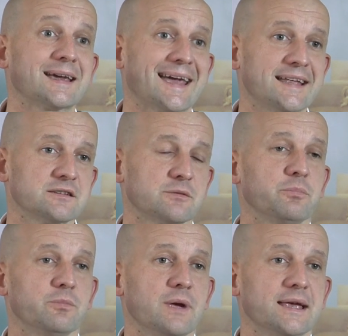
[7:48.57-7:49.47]
Cancer
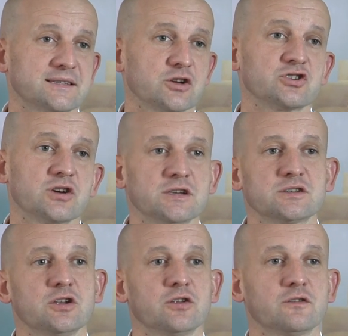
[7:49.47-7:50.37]
as such is
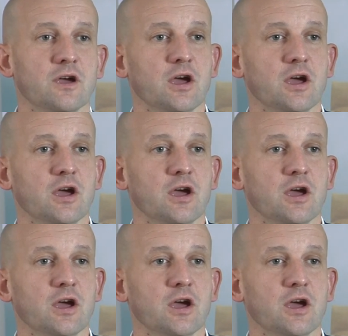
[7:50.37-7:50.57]
not